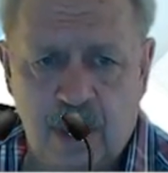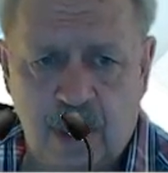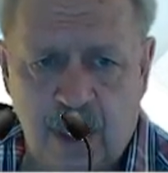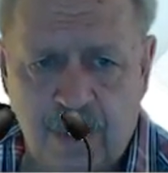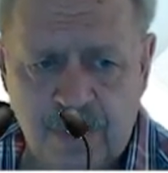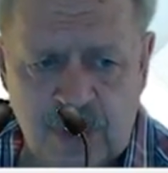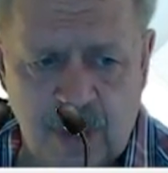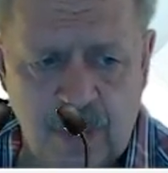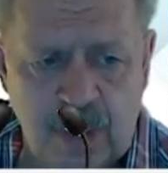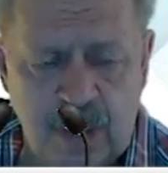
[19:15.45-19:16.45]
lump
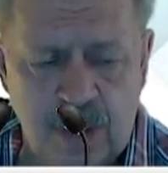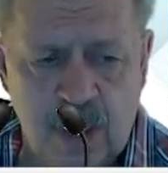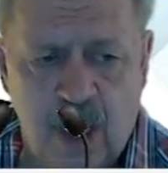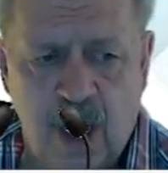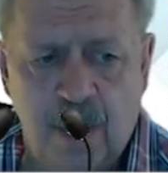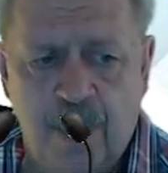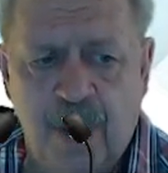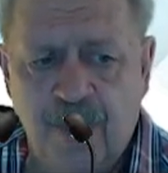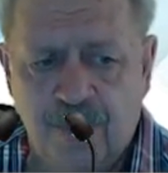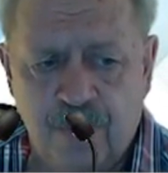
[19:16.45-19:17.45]
sum is
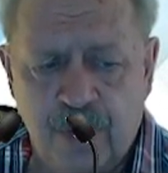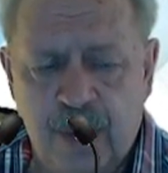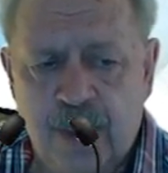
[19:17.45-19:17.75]
above